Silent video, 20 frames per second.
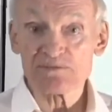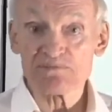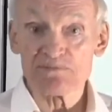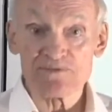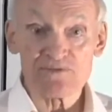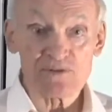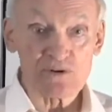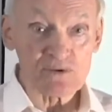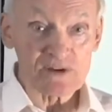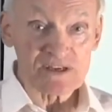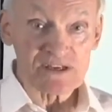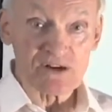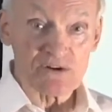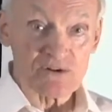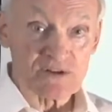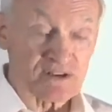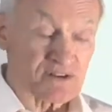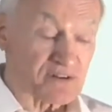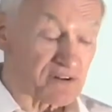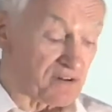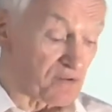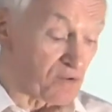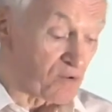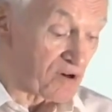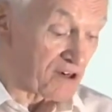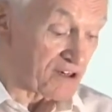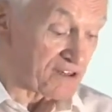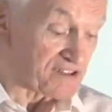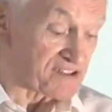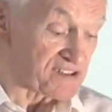before we go into the
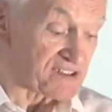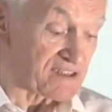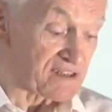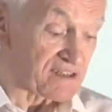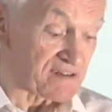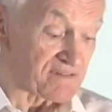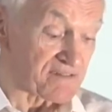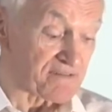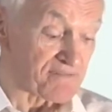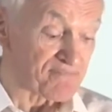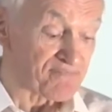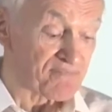work itself.